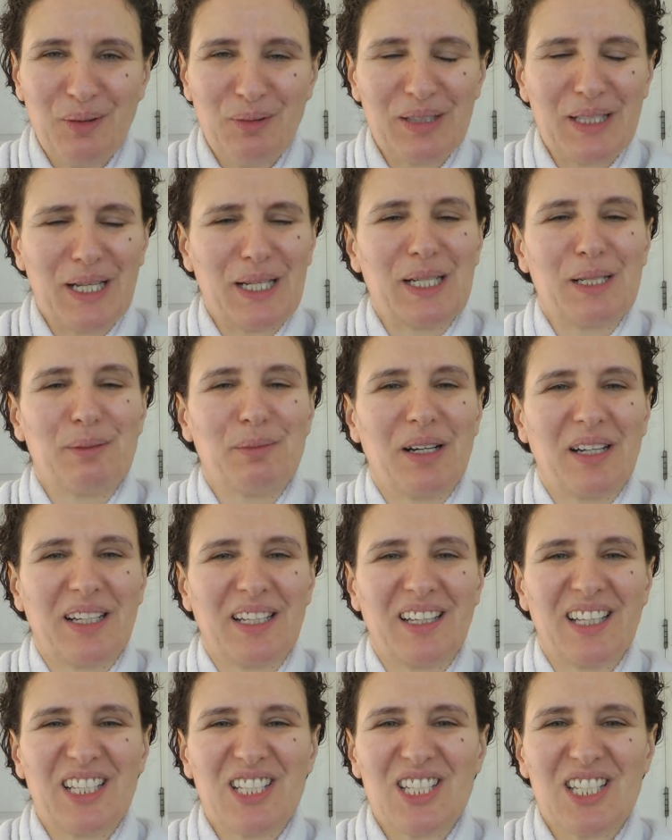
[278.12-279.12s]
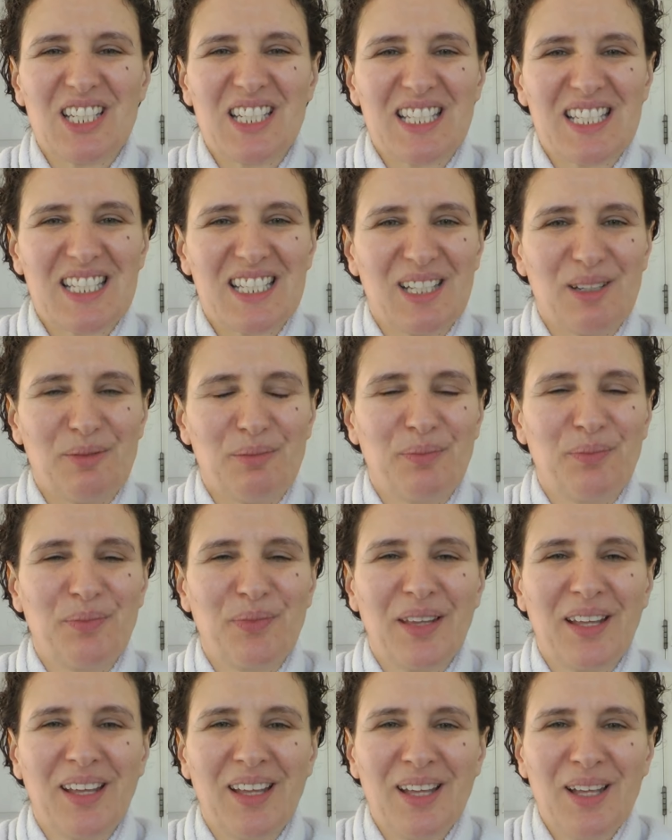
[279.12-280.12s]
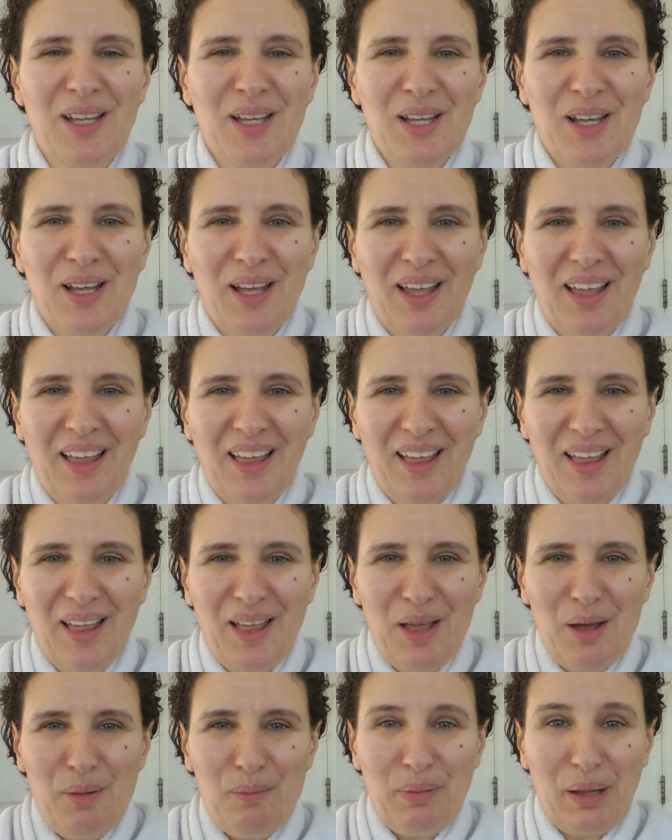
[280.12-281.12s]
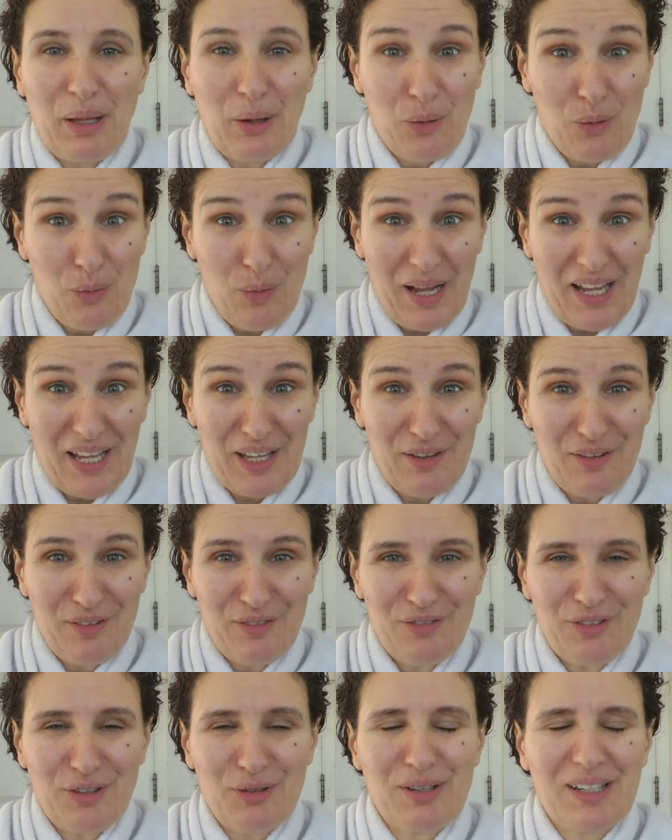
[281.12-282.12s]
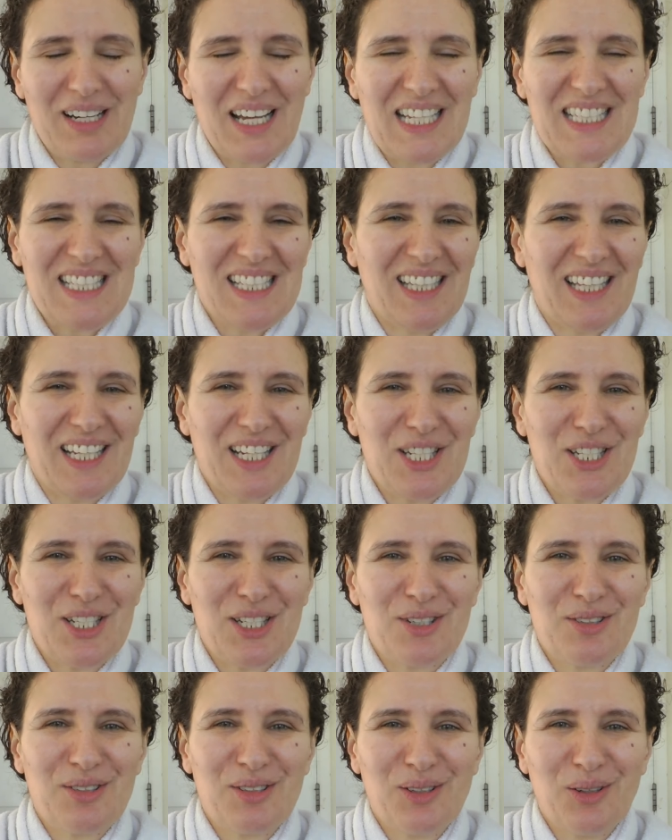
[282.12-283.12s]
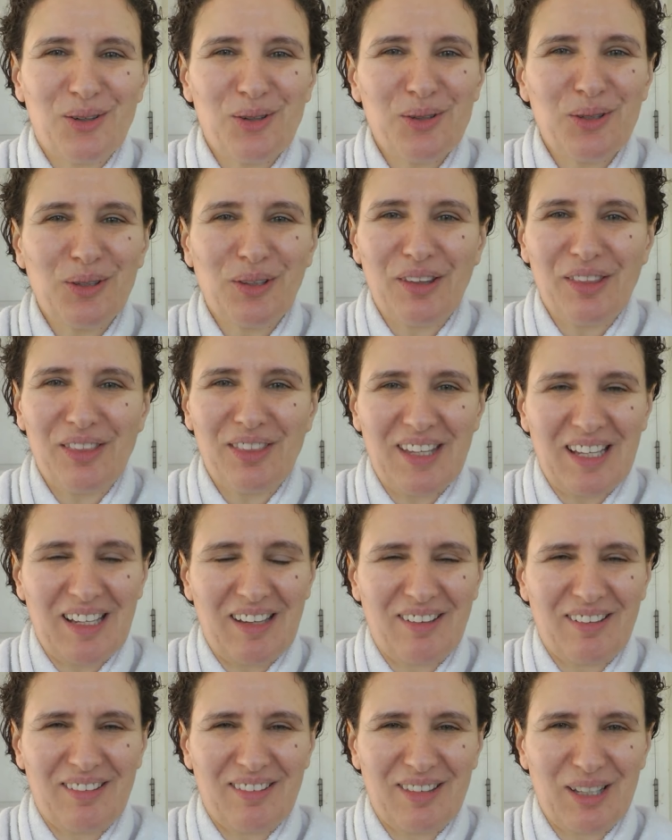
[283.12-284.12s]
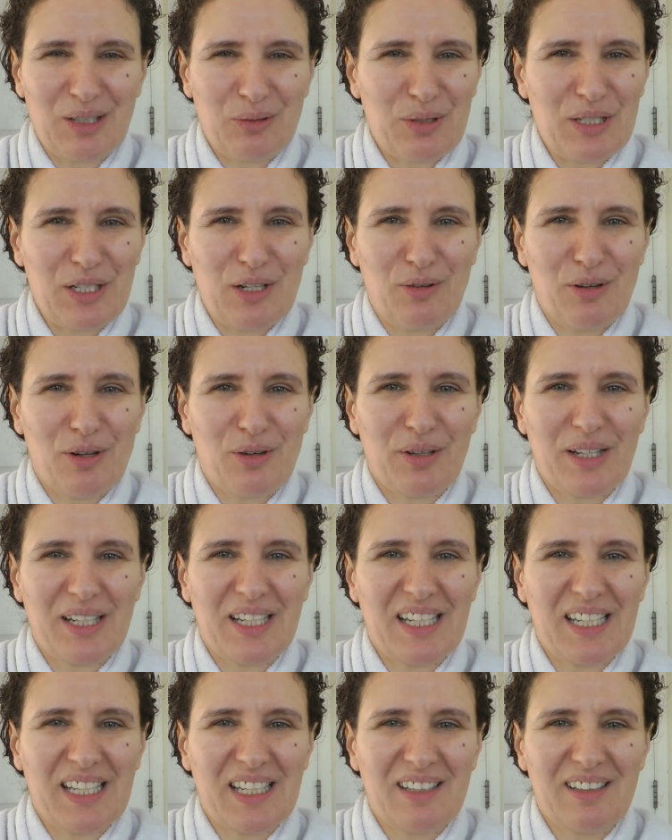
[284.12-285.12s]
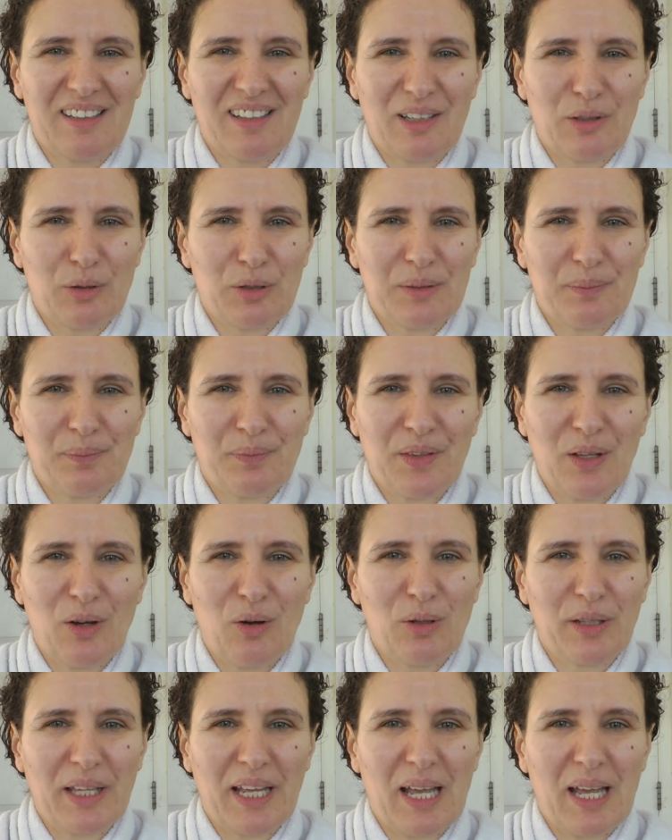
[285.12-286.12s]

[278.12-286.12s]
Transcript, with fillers: with that in mind, let's just um, blow away through an exhalation all the things that we no longer need, our old